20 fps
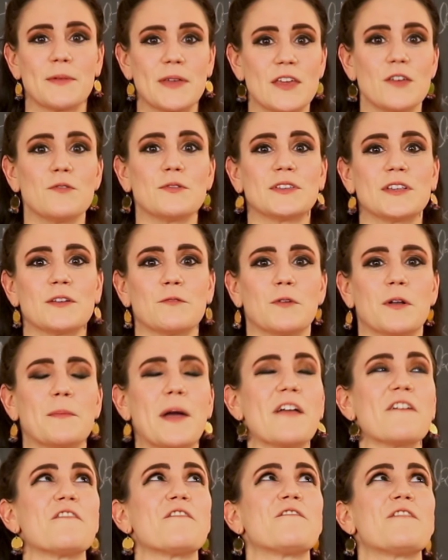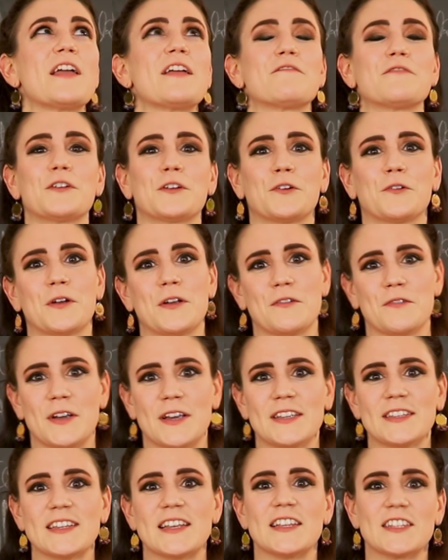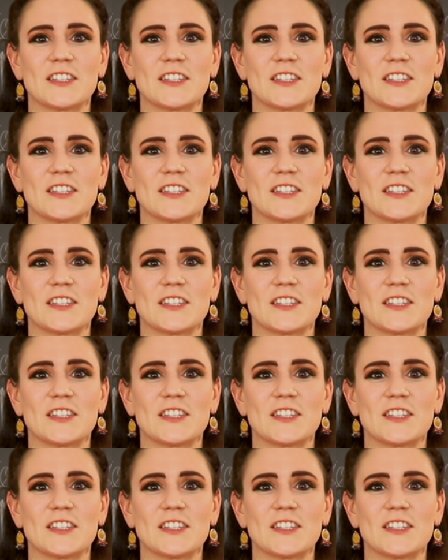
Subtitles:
be using one of my favorite greeneries, and